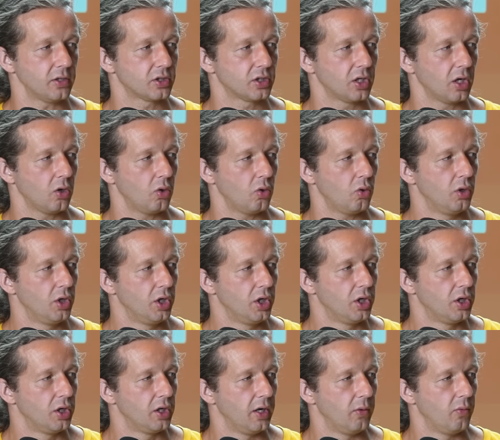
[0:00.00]
So
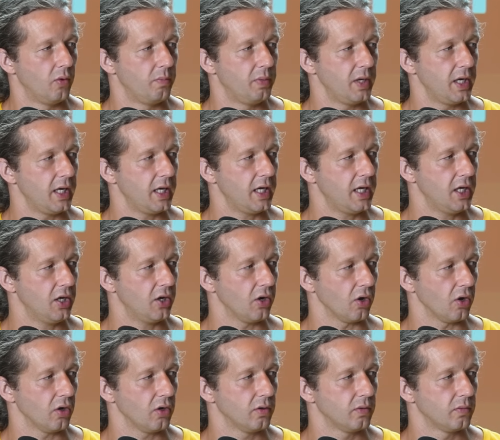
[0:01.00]
it would be
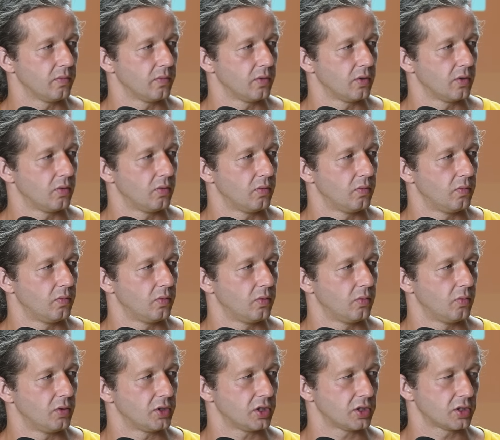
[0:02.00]
here,
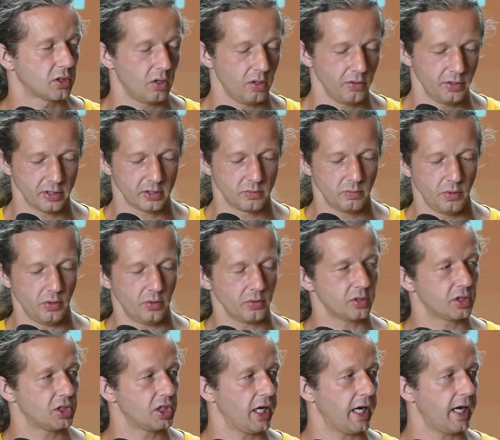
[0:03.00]
let's just call this milk
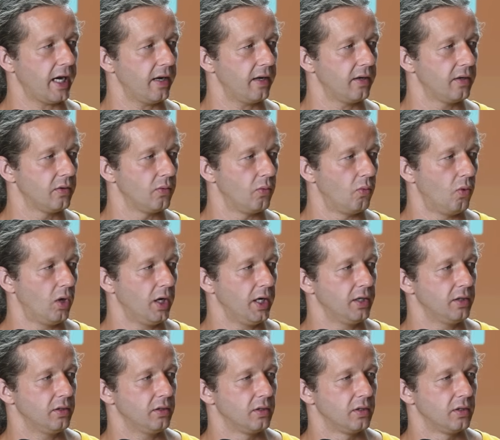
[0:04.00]
chat one